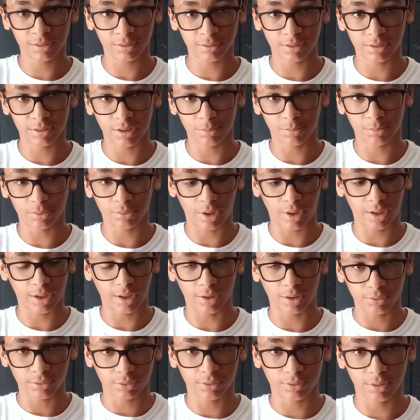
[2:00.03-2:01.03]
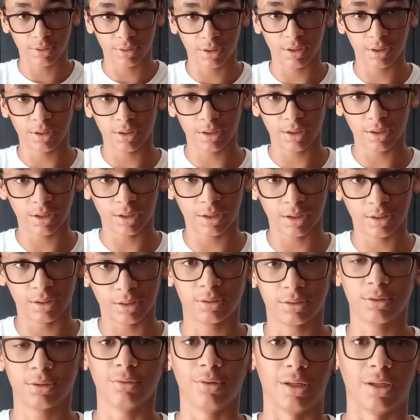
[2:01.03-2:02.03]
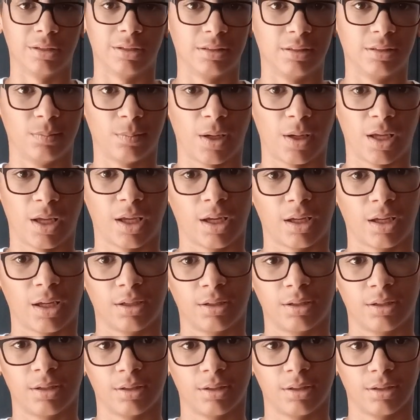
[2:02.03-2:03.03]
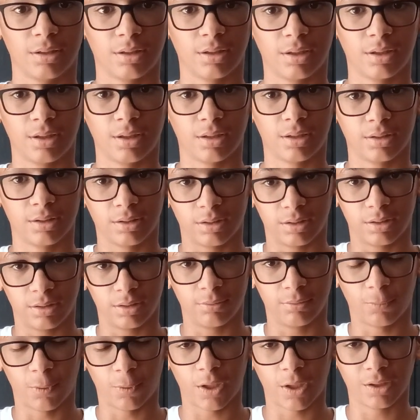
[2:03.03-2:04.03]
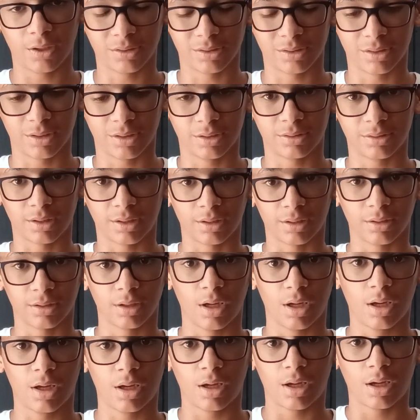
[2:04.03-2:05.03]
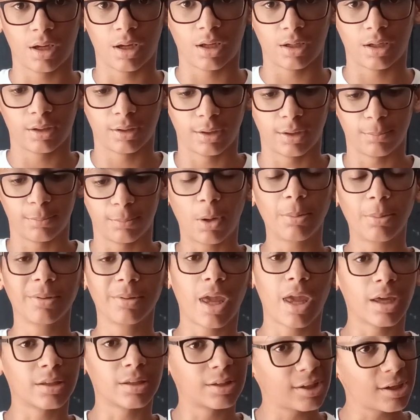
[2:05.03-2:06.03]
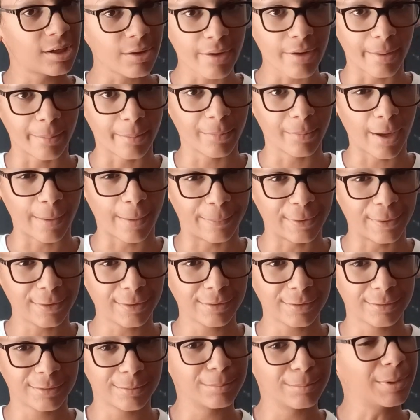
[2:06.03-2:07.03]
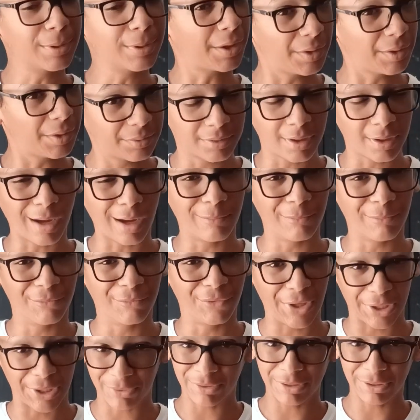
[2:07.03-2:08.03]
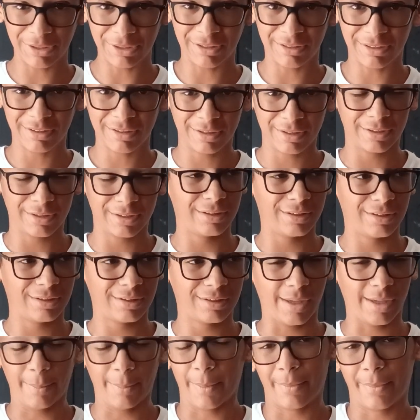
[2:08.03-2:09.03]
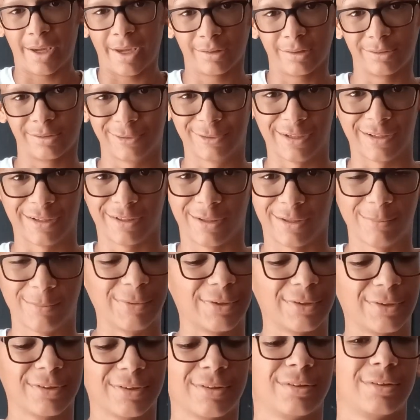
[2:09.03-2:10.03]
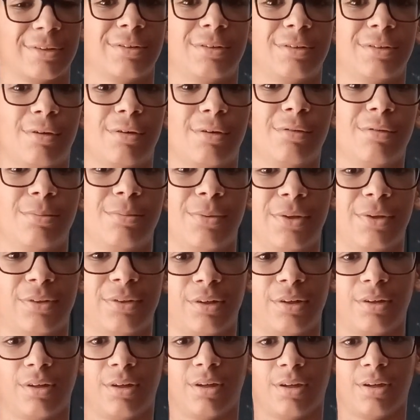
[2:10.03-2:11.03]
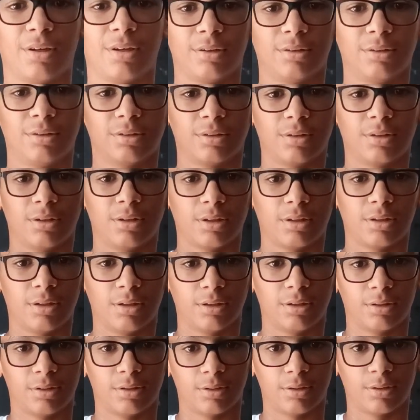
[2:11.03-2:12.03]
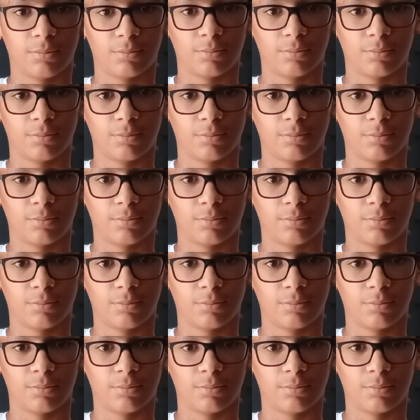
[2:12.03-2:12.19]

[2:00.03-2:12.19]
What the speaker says: on the table right now, and 2 aces in my hand, and 1 ace in this hand. Now, you probably can't tell that I'm cupping, because I'm a master at cupping. So, basically, I'll just go like this.